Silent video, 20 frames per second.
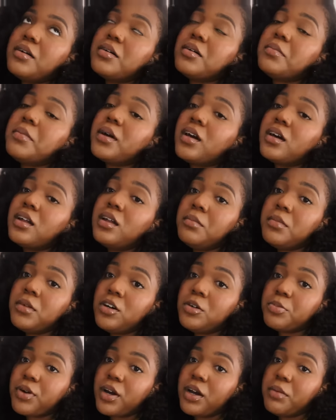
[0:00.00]
Am I gonna
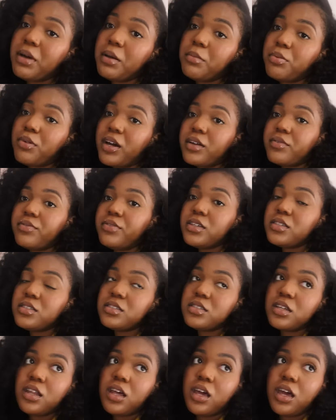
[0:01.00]
meal prep my
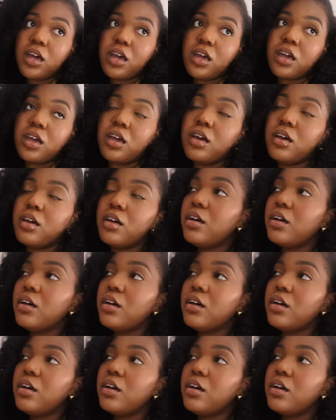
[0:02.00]
breakfast today?